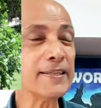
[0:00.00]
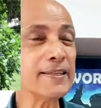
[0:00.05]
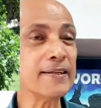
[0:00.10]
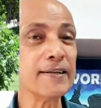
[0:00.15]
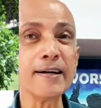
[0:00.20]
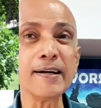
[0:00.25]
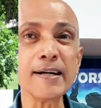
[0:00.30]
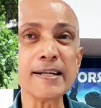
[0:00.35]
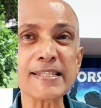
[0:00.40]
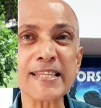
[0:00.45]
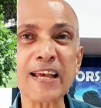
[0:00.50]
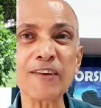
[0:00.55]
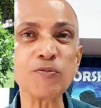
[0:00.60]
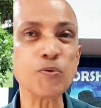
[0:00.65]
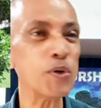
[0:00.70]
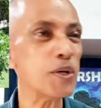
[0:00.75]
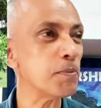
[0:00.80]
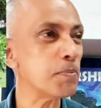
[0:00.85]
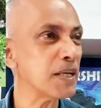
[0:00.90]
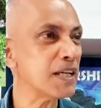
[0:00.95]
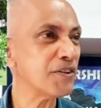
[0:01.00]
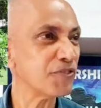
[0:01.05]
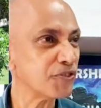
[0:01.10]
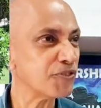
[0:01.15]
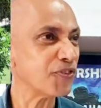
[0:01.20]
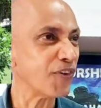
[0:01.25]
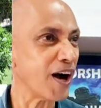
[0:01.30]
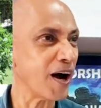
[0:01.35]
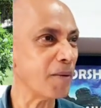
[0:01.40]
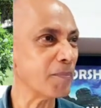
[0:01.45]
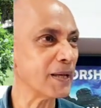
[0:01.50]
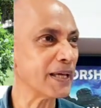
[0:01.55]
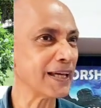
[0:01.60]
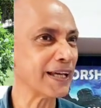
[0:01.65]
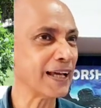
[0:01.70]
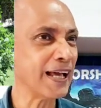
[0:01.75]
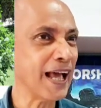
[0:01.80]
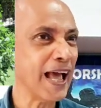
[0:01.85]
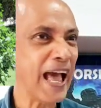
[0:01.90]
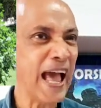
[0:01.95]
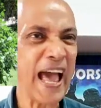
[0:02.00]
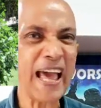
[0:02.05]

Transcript: years have we been farming?